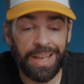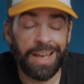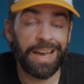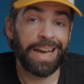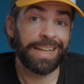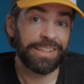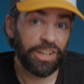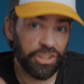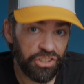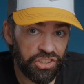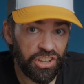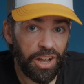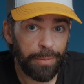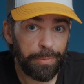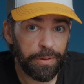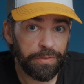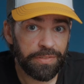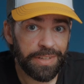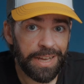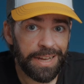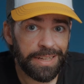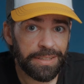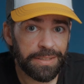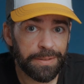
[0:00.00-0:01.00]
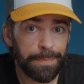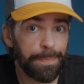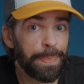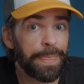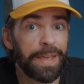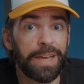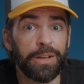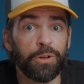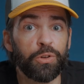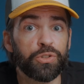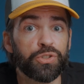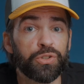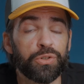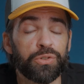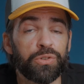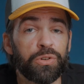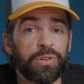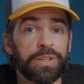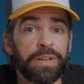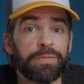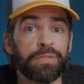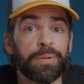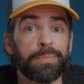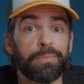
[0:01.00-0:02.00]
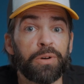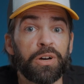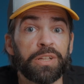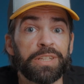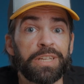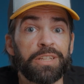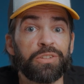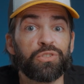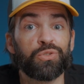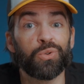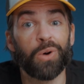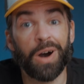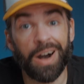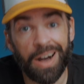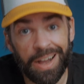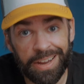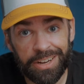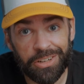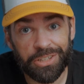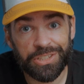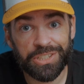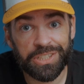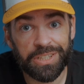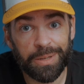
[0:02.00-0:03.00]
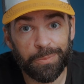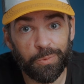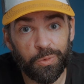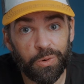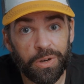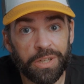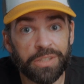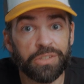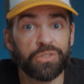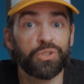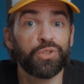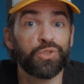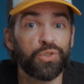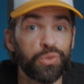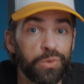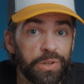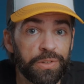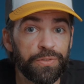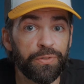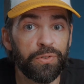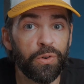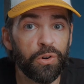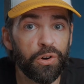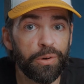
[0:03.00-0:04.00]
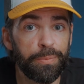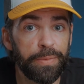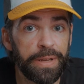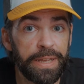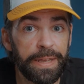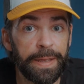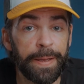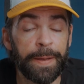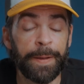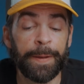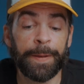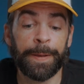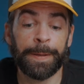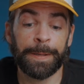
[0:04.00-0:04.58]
And on top of that, I also don't have the money to hire someone to do it for me.